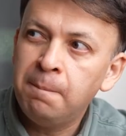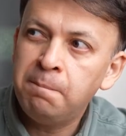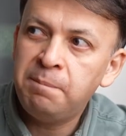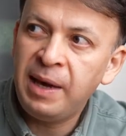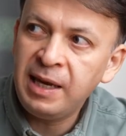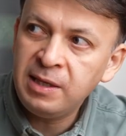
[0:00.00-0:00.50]

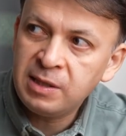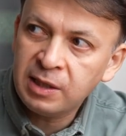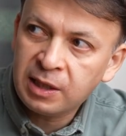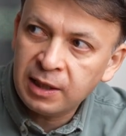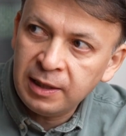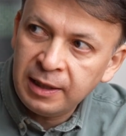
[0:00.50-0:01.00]

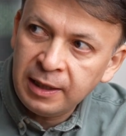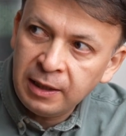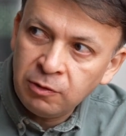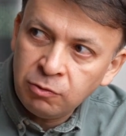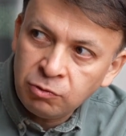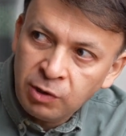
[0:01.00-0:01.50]

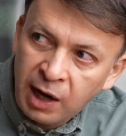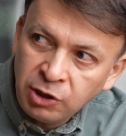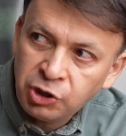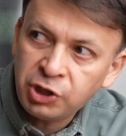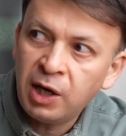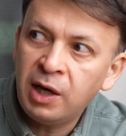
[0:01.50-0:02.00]
basically
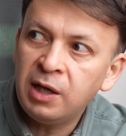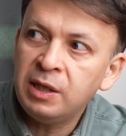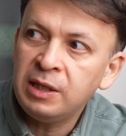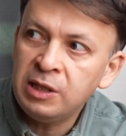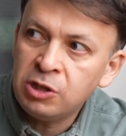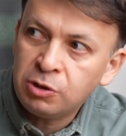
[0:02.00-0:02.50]
Russia
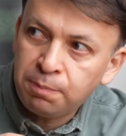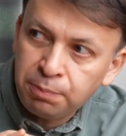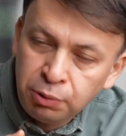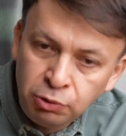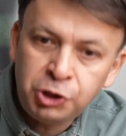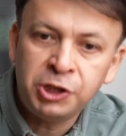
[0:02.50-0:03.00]
is
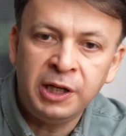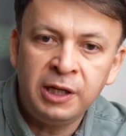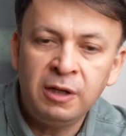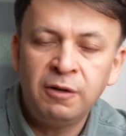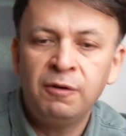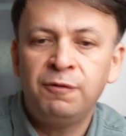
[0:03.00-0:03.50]

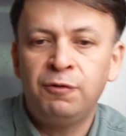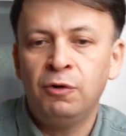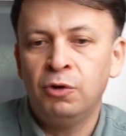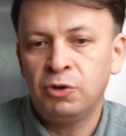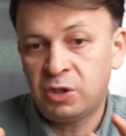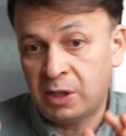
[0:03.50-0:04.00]
pushing
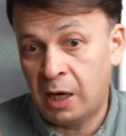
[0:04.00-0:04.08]
for